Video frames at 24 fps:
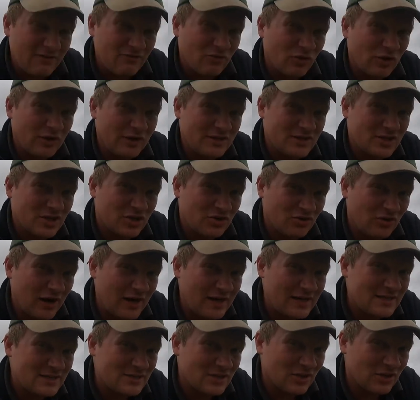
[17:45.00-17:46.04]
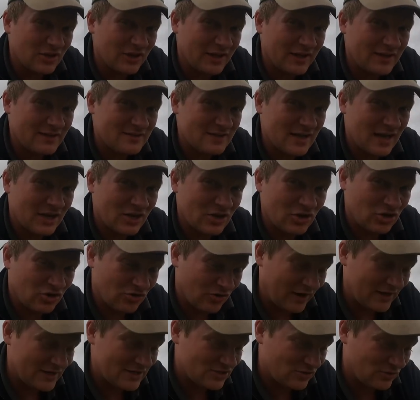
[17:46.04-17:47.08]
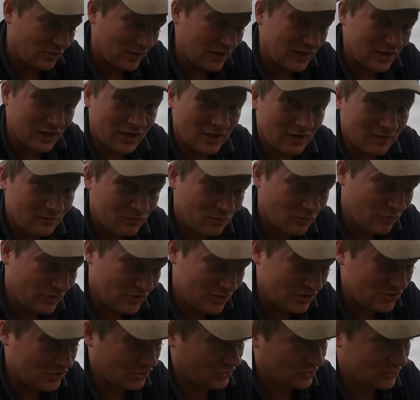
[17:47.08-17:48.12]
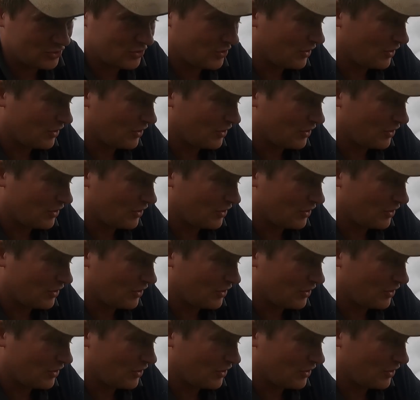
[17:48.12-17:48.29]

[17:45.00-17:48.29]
If I wanted to graze on this, I could graze quicker, which is always